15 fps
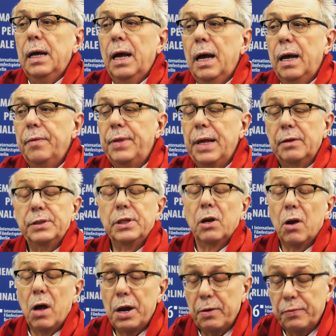There is a
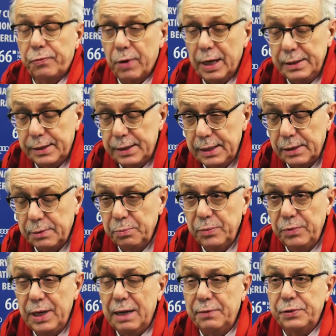lot of racism
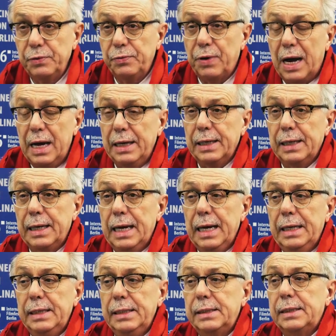we have to fight
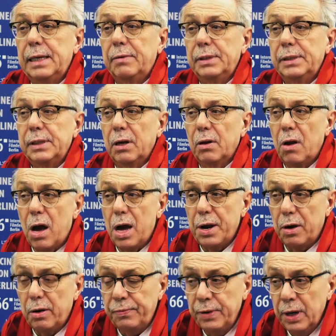against. There is a lot
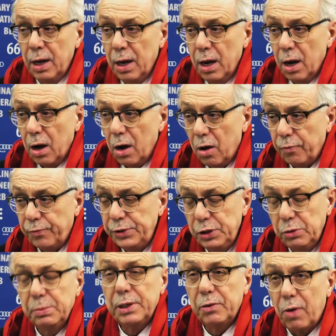of
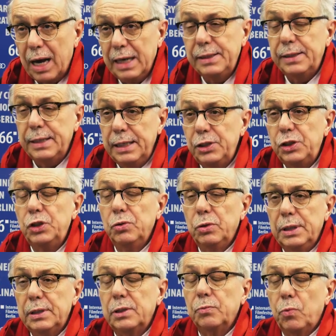human rights issue
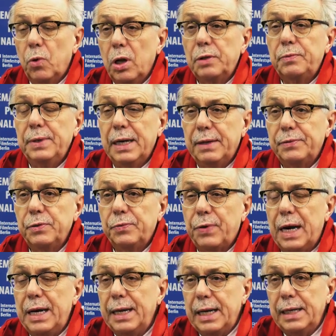in the world we have to
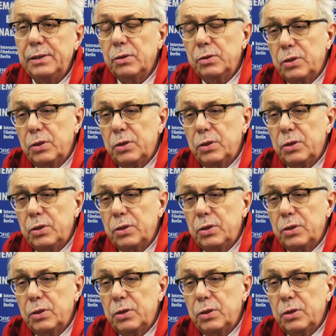fight against.